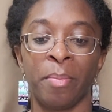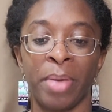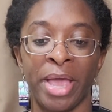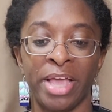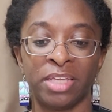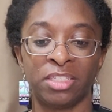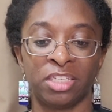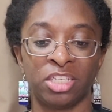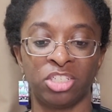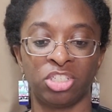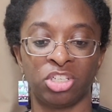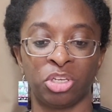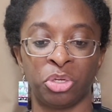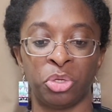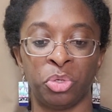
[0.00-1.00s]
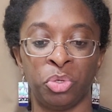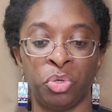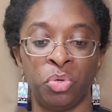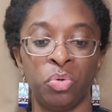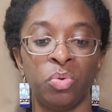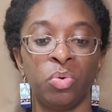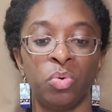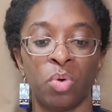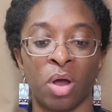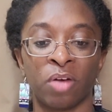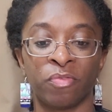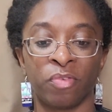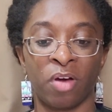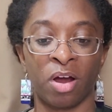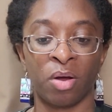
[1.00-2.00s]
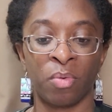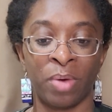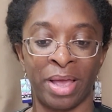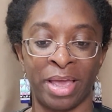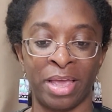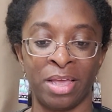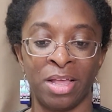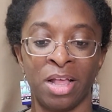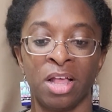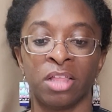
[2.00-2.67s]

Pay attention, you who are far away.